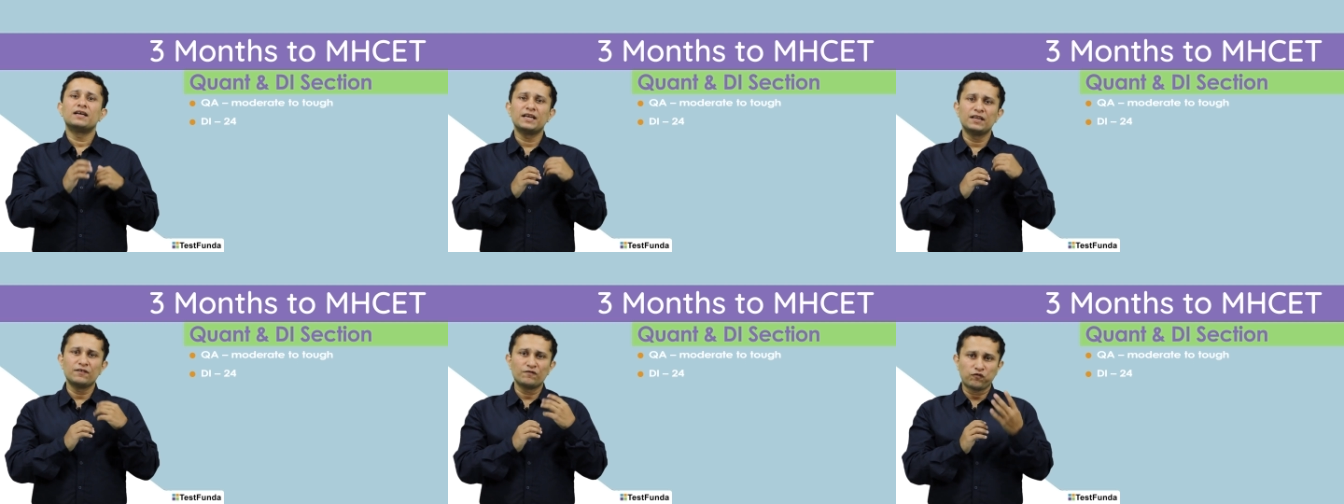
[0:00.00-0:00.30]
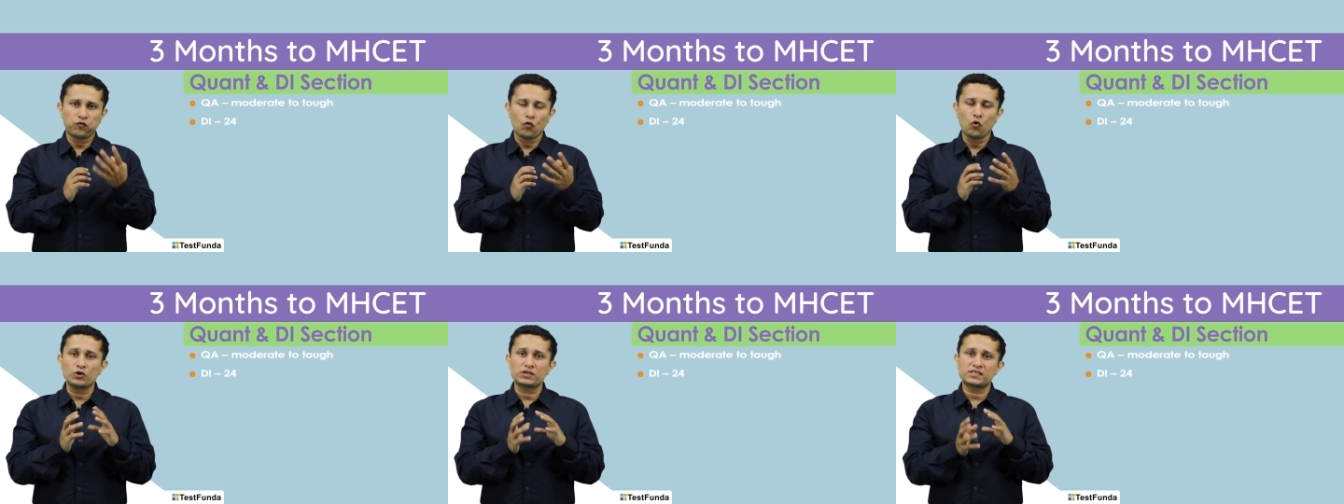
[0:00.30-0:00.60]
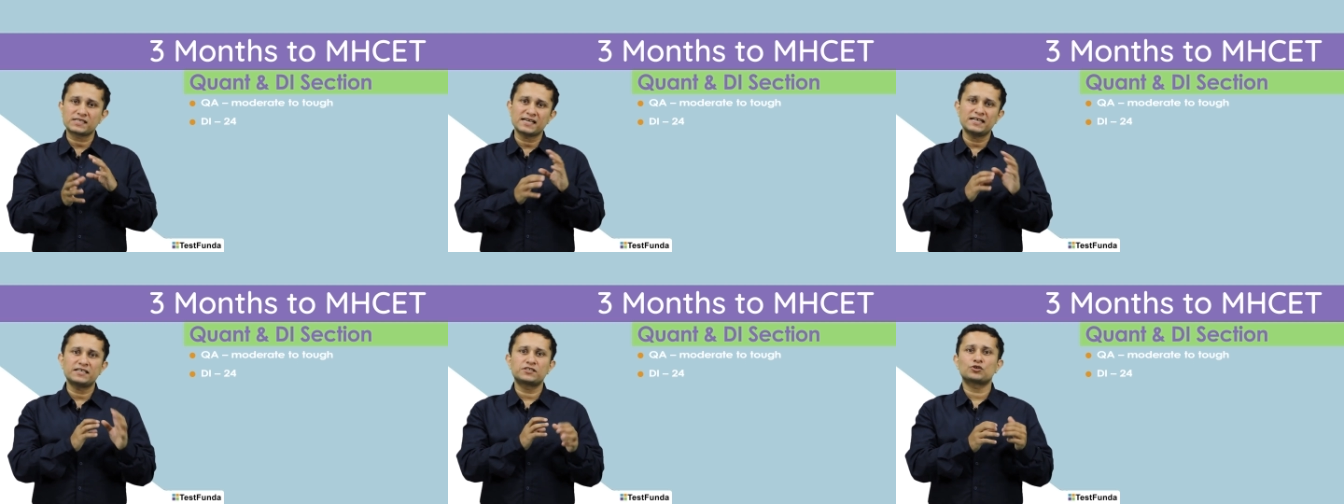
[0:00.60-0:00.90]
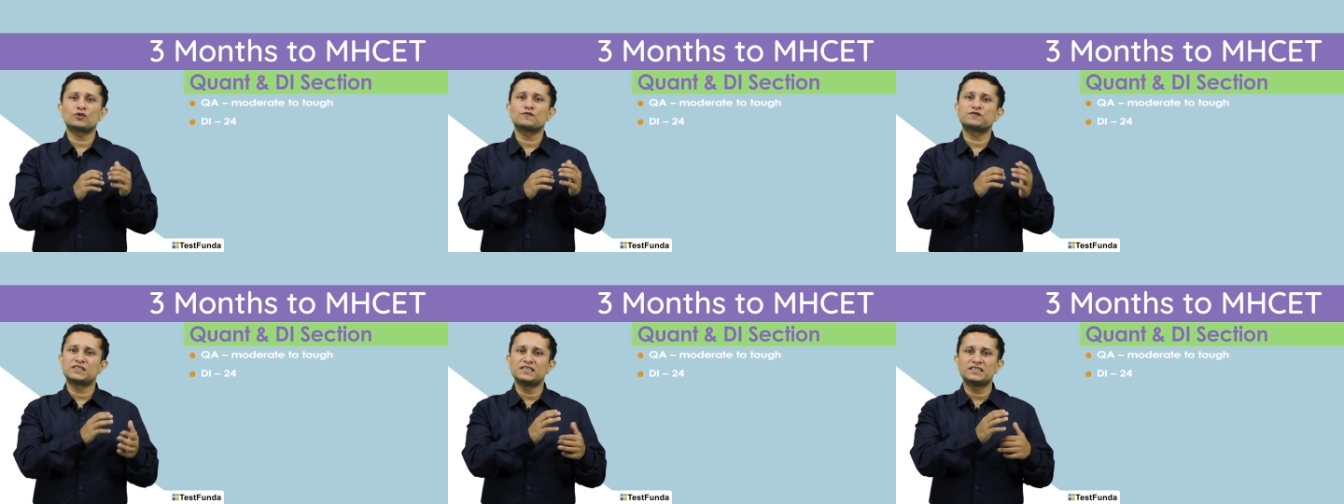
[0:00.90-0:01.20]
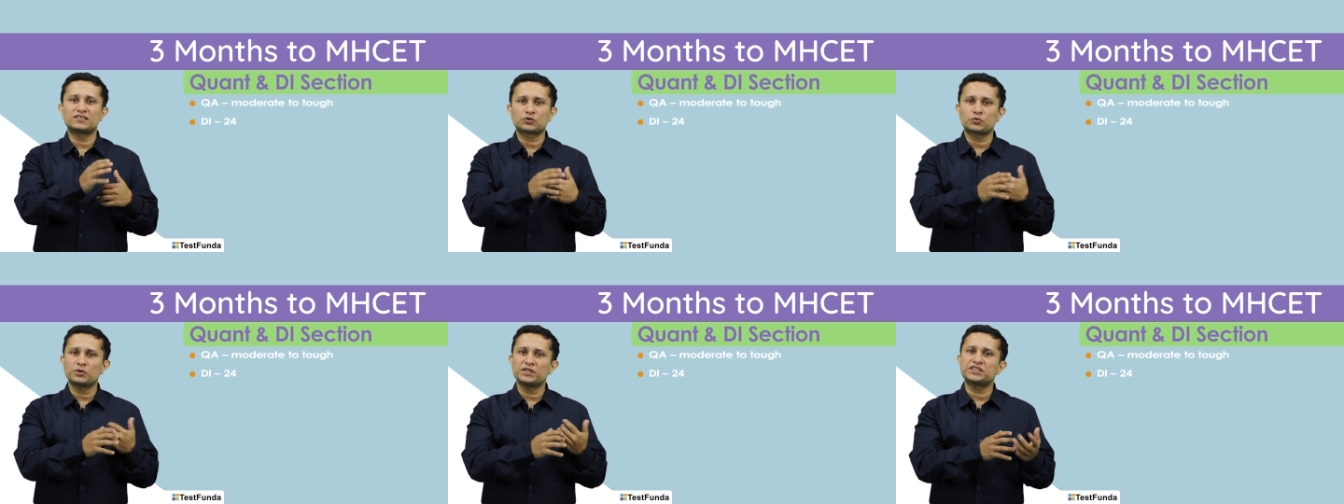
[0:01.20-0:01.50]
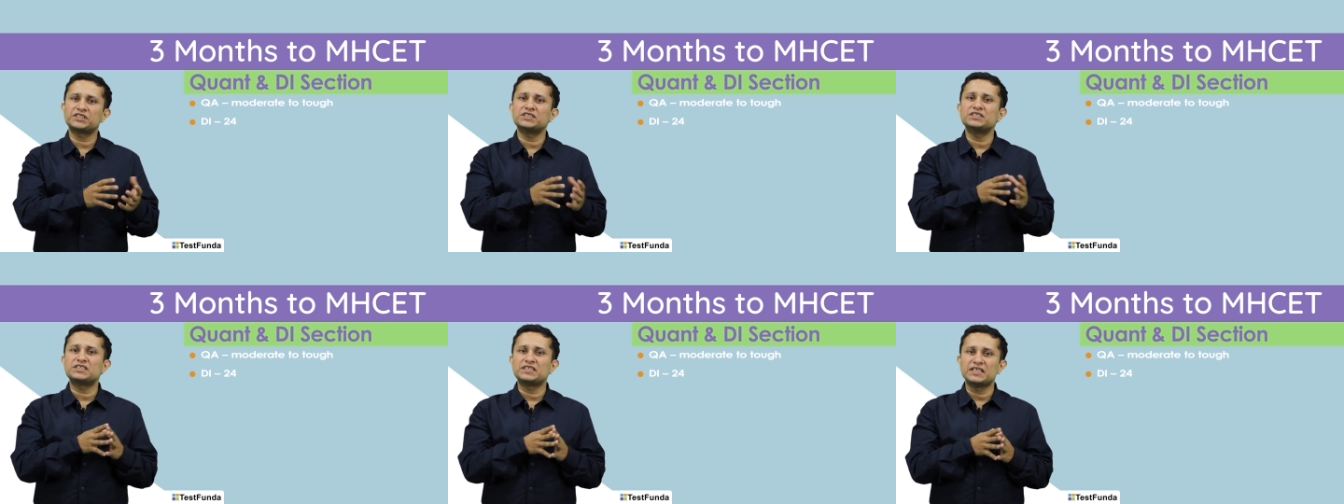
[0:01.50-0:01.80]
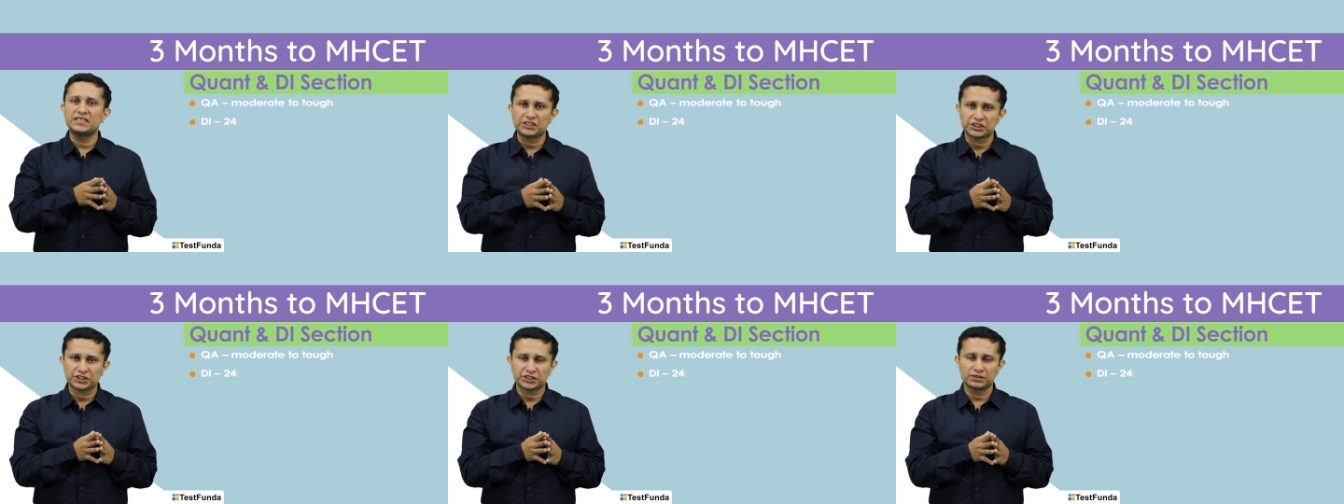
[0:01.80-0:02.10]
in 4 sets of 6 questions
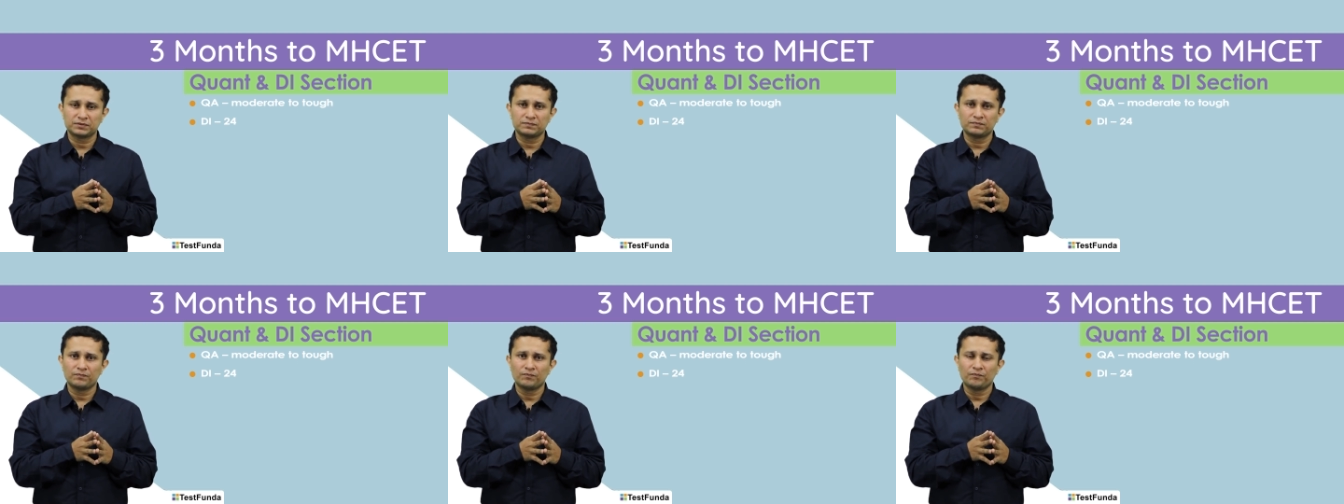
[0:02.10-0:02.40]
each.